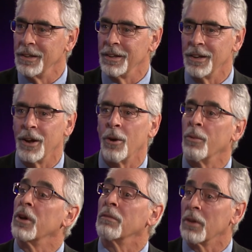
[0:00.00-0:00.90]
you
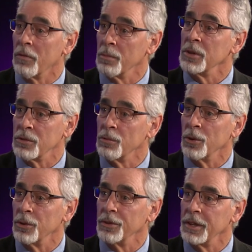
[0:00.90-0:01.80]
know, government's
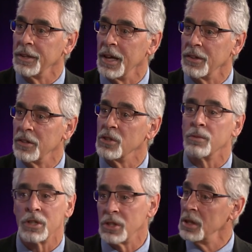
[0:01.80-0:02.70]
role in that
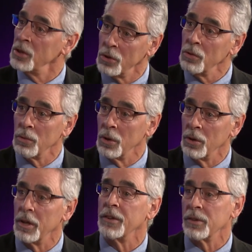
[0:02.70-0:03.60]
situation and your
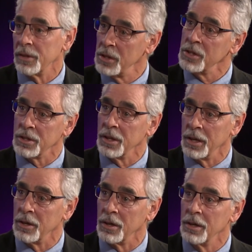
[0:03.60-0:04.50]
role as a
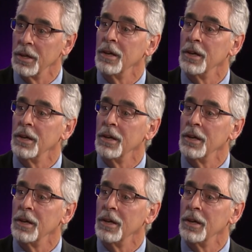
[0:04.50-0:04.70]
legislator